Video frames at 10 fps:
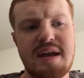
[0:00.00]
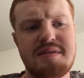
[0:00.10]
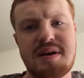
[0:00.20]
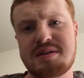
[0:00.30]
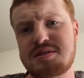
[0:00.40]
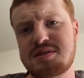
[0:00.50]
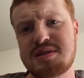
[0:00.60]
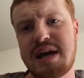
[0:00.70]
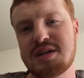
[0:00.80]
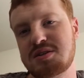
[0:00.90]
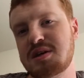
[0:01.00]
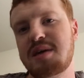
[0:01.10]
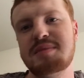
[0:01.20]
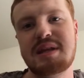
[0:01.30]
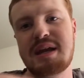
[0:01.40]
I think it's just extra
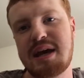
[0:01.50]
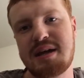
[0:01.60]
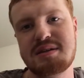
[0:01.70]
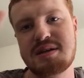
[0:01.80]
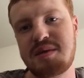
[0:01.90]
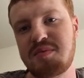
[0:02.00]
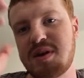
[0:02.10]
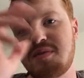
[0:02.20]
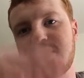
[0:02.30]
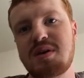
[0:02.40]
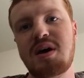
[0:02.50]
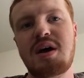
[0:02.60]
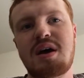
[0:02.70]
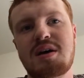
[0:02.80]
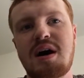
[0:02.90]
time and then added time, whatever.
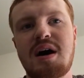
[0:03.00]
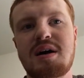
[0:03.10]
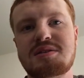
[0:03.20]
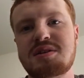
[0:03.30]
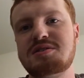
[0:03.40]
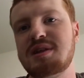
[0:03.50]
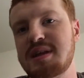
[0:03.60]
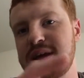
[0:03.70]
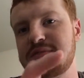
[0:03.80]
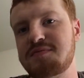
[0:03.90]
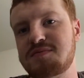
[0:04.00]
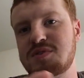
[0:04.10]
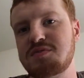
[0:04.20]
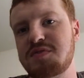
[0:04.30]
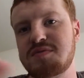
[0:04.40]
Essentially, they get
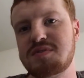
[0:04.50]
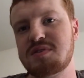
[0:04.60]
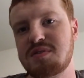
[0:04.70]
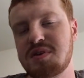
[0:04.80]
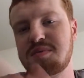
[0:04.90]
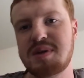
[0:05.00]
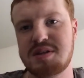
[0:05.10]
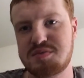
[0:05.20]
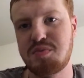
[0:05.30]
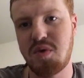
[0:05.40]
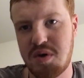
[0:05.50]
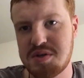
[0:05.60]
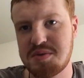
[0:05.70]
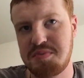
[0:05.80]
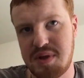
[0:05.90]
30 minutes more
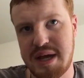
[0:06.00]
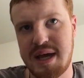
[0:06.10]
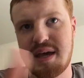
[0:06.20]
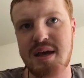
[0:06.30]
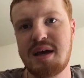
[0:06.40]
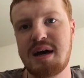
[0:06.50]
to play.